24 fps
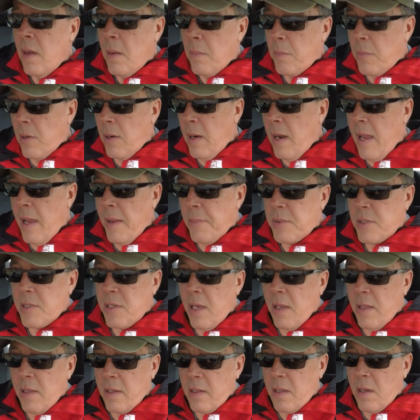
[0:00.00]
perhaps
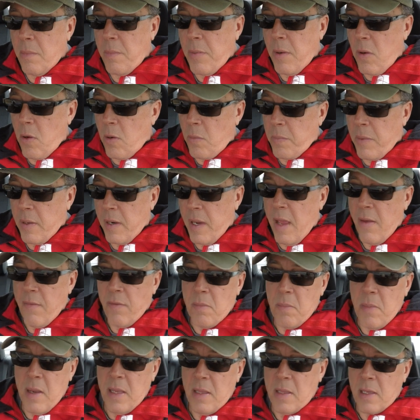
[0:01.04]
selling their boat but haven't
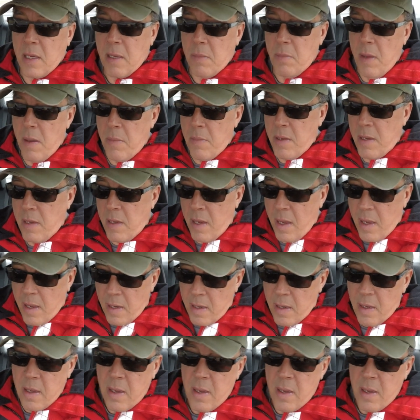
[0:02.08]
made the commitment yet.